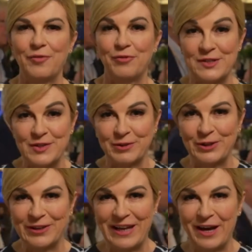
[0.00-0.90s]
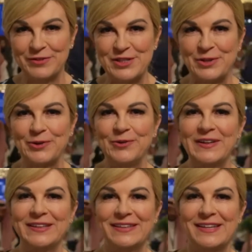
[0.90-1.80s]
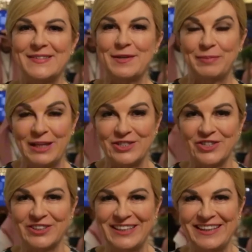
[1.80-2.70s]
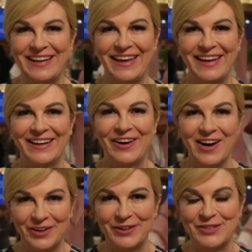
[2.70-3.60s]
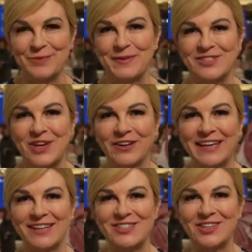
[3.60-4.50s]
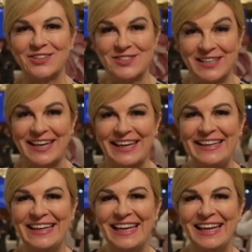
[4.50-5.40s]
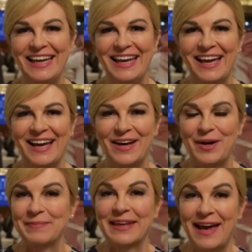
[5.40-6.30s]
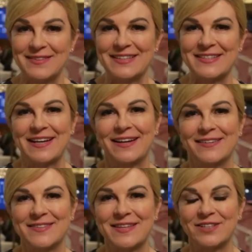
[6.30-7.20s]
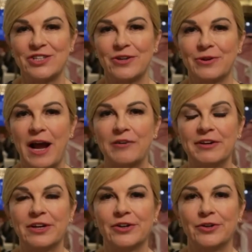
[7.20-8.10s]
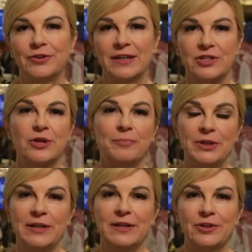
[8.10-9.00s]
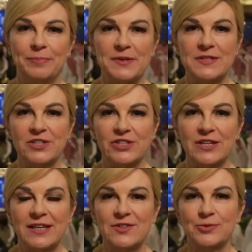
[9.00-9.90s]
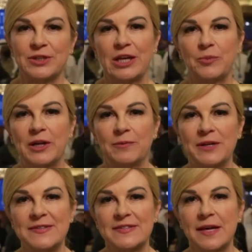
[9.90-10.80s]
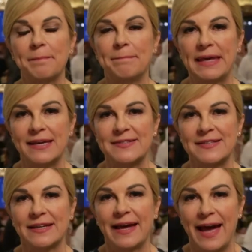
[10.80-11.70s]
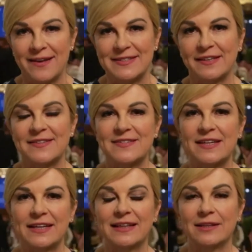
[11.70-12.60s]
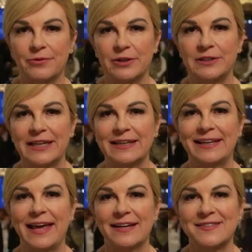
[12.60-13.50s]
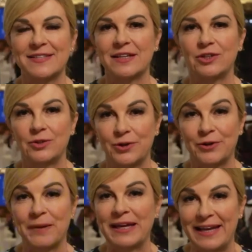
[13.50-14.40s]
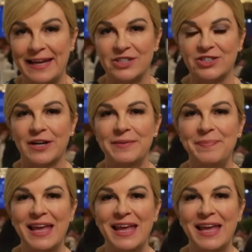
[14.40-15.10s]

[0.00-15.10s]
First of all, good afternoon. It's a pleasure and an honor to be talking to you today. Kazakhstan's geographical and geopolitical position is really one of its biggest assets. It literally connects Europe and Asia,